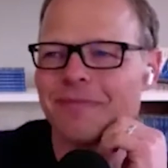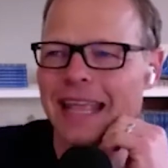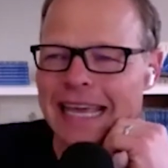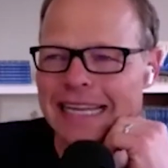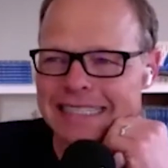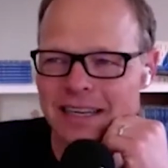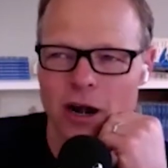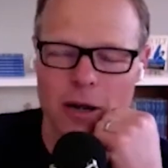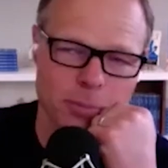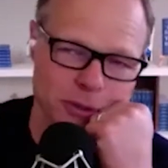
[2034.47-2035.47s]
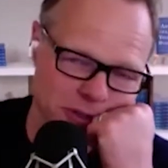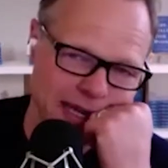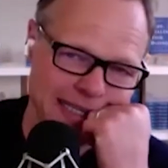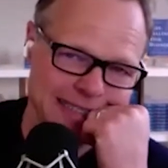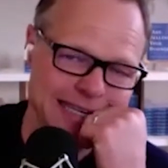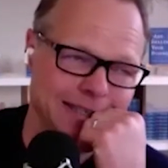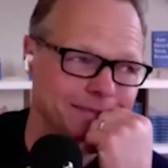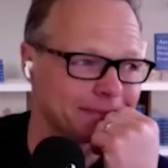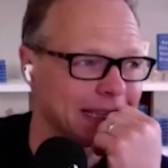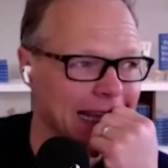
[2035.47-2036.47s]
And he said, all right, put your hands down.
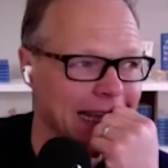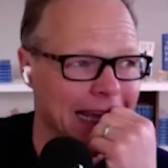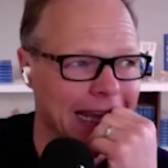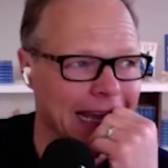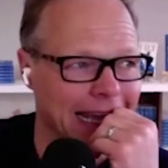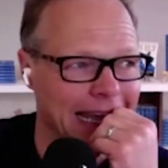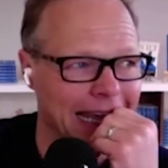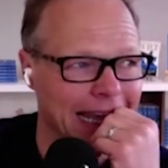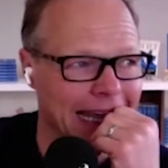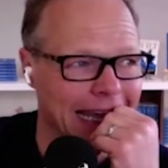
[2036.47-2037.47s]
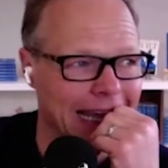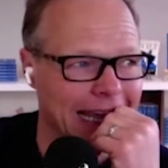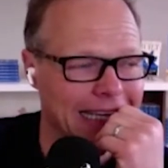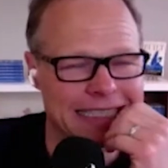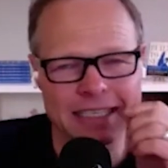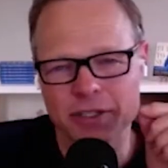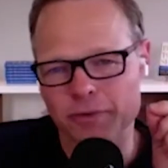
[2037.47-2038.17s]
And he said,